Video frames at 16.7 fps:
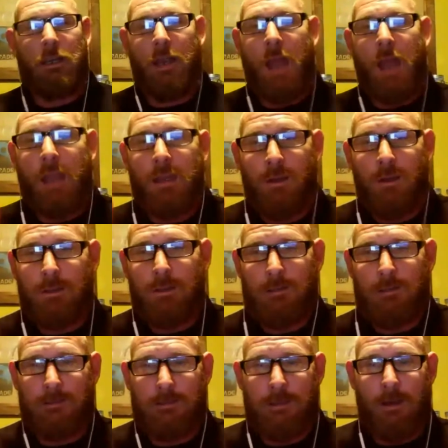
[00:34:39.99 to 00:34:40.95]
I know it
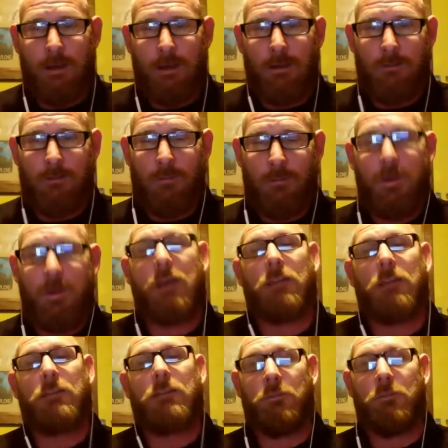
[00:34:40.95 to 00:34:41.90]
doesn't sound even
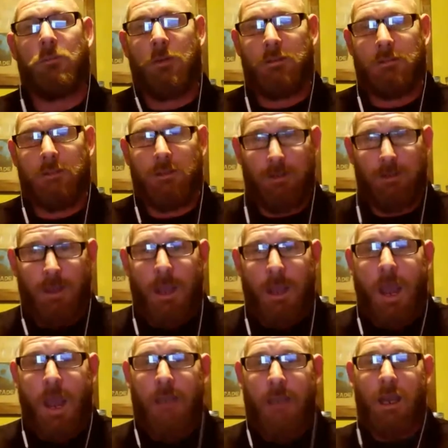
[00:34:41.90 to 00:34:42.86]
possible, but I'll tell you,
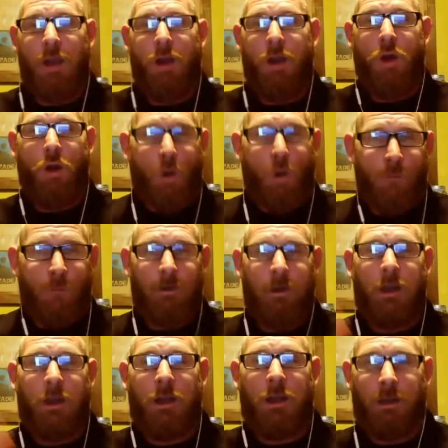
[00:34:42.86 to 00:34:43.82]
I got a
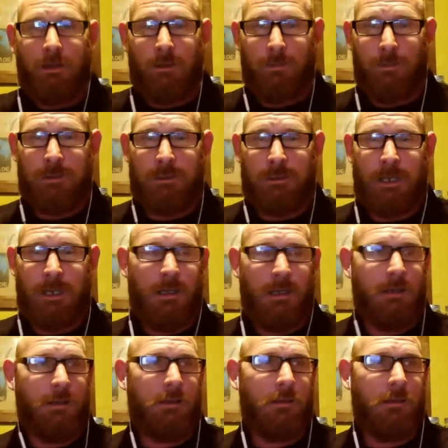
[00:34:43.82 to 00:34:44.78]
over 100%